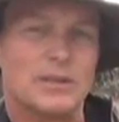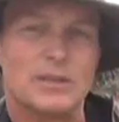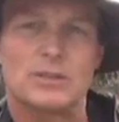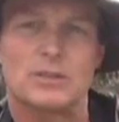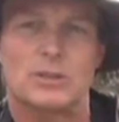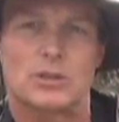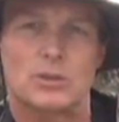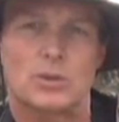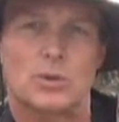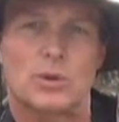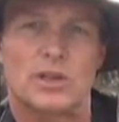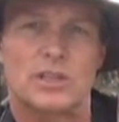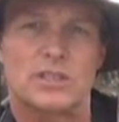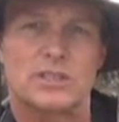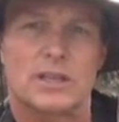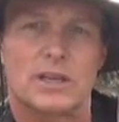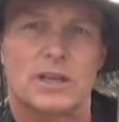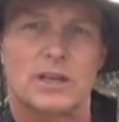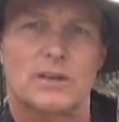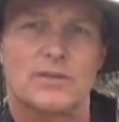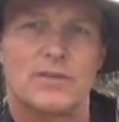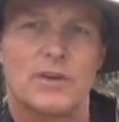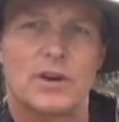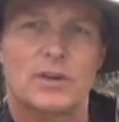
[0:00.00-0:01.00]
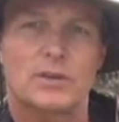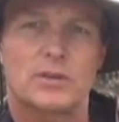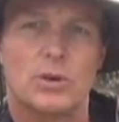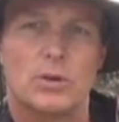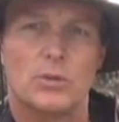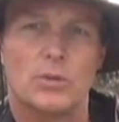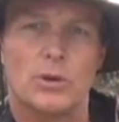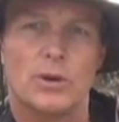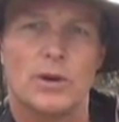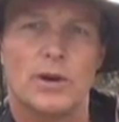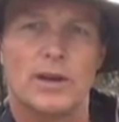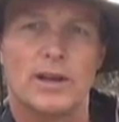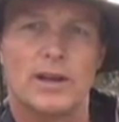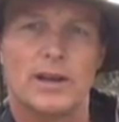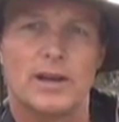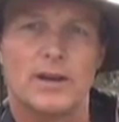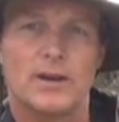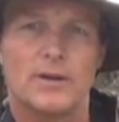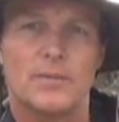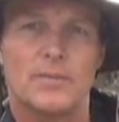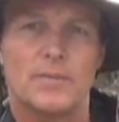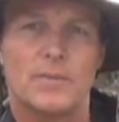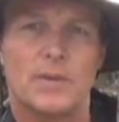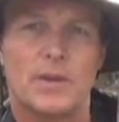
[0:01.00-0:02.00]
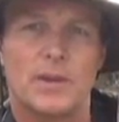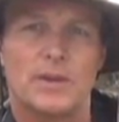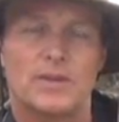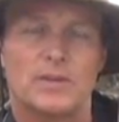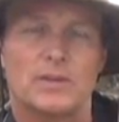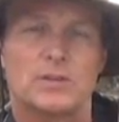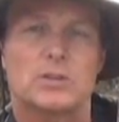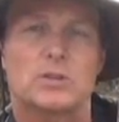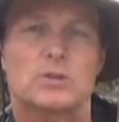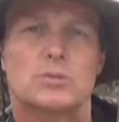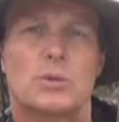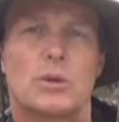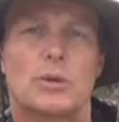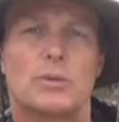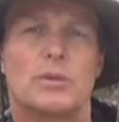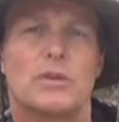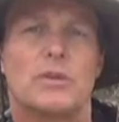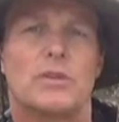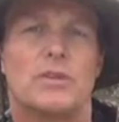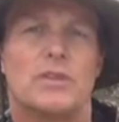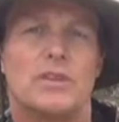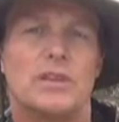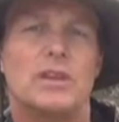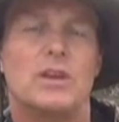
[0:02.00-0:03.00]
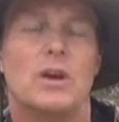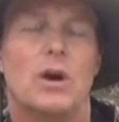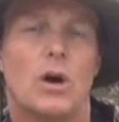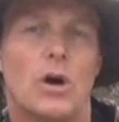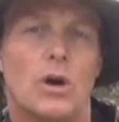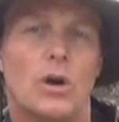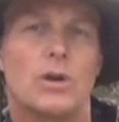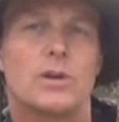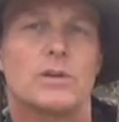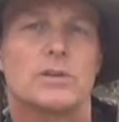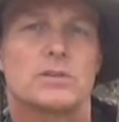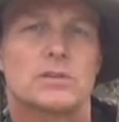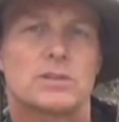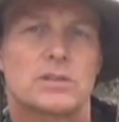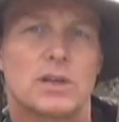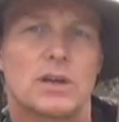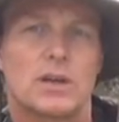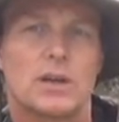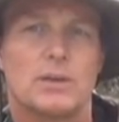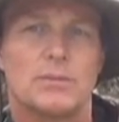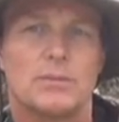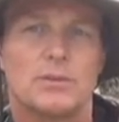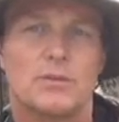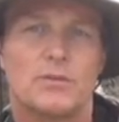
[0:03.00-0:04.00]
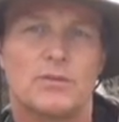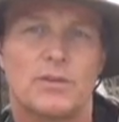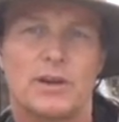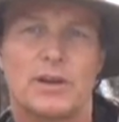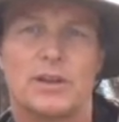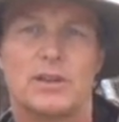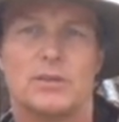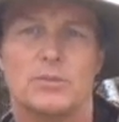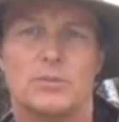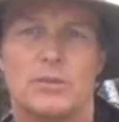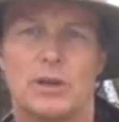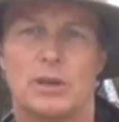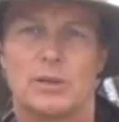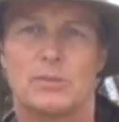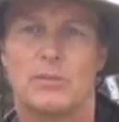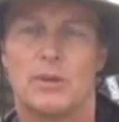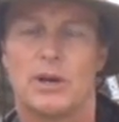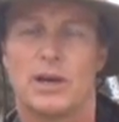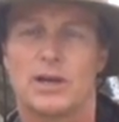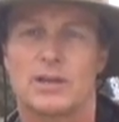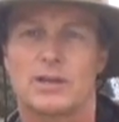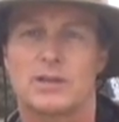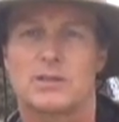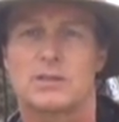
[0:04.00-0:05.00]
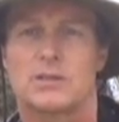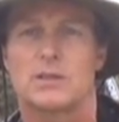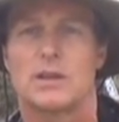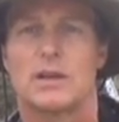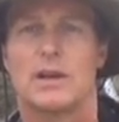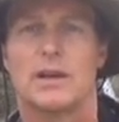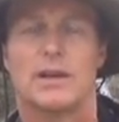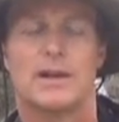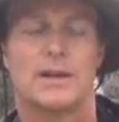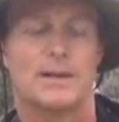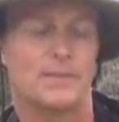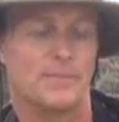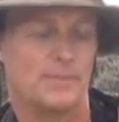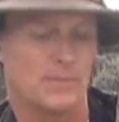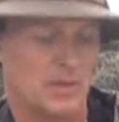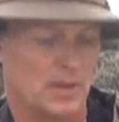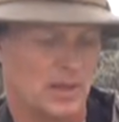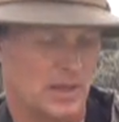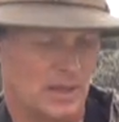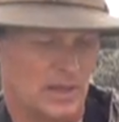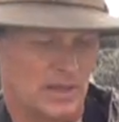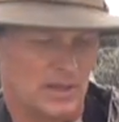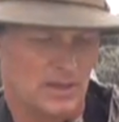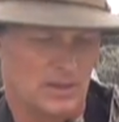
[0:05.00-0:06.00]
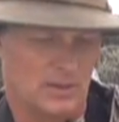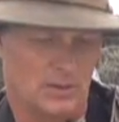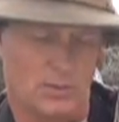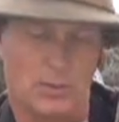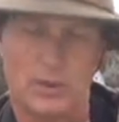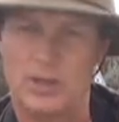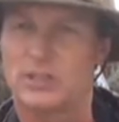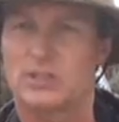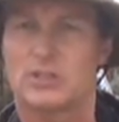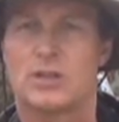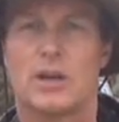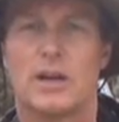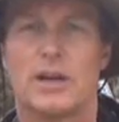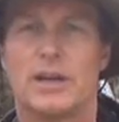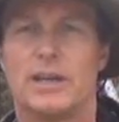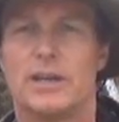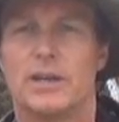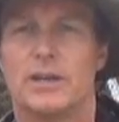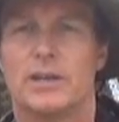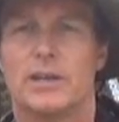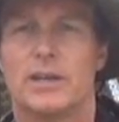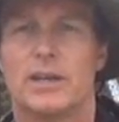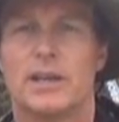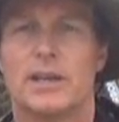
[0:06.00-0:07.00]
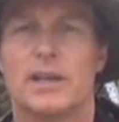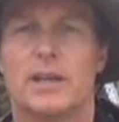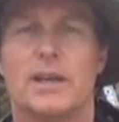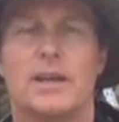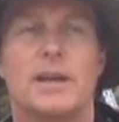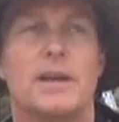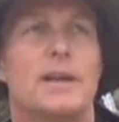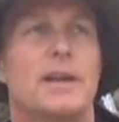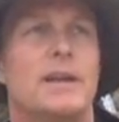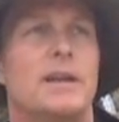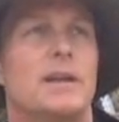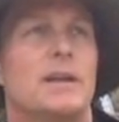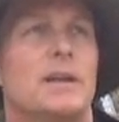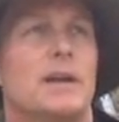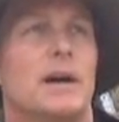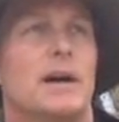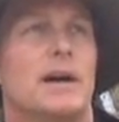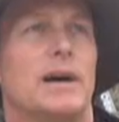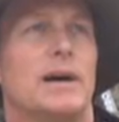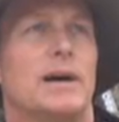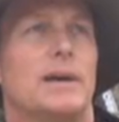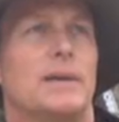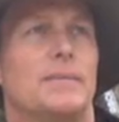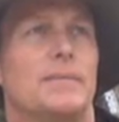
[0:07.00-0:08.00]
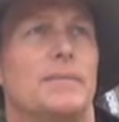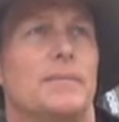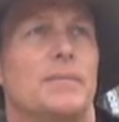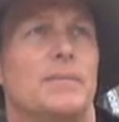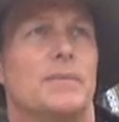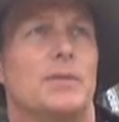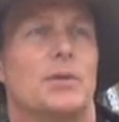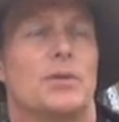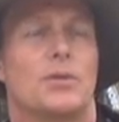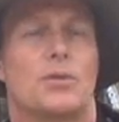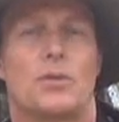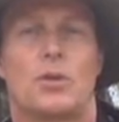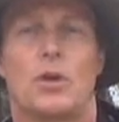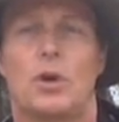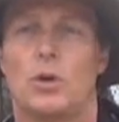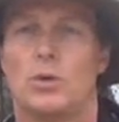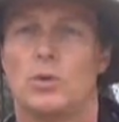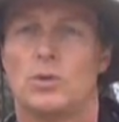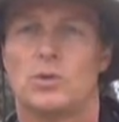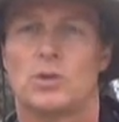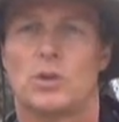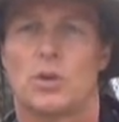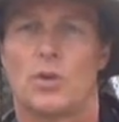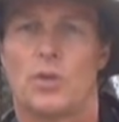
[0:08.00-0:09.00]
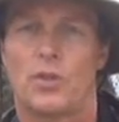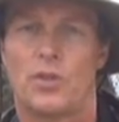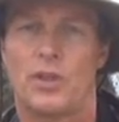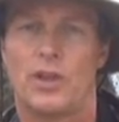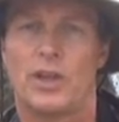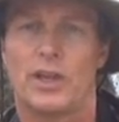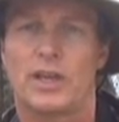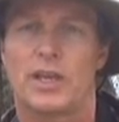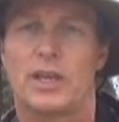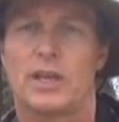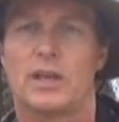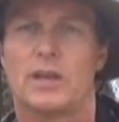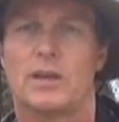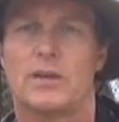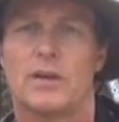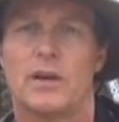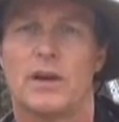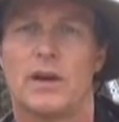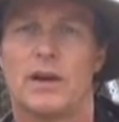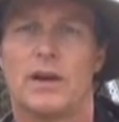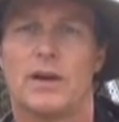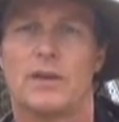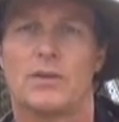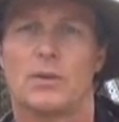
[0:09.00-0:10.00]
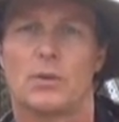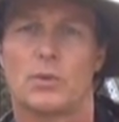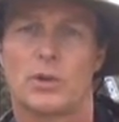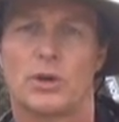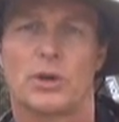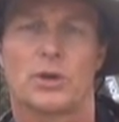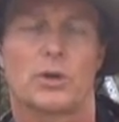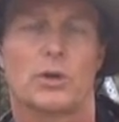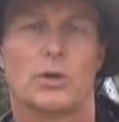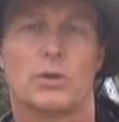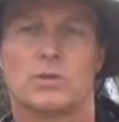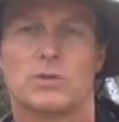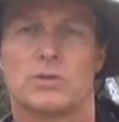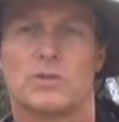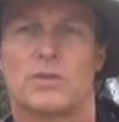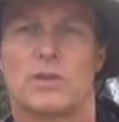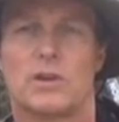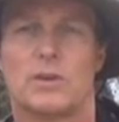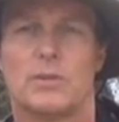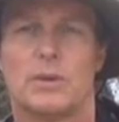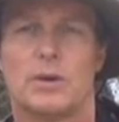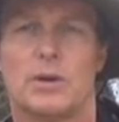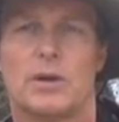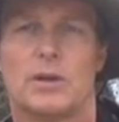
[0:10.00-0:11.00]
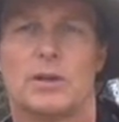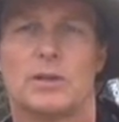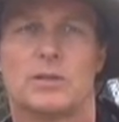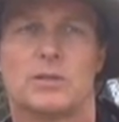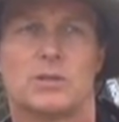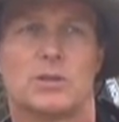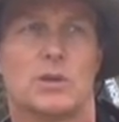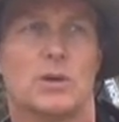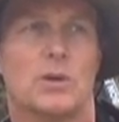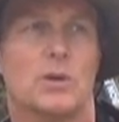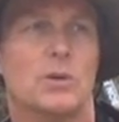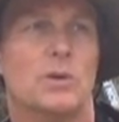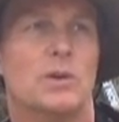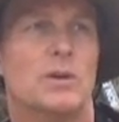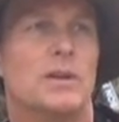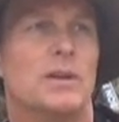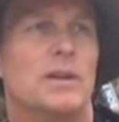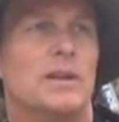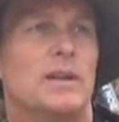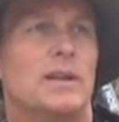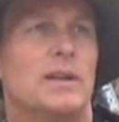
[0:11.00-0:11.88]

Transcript: It's the 22nd of October right now, and this is probably the hardest time to find the big bucks. The rut's not here yet. Their coats are thick. Their winter coats have come on, so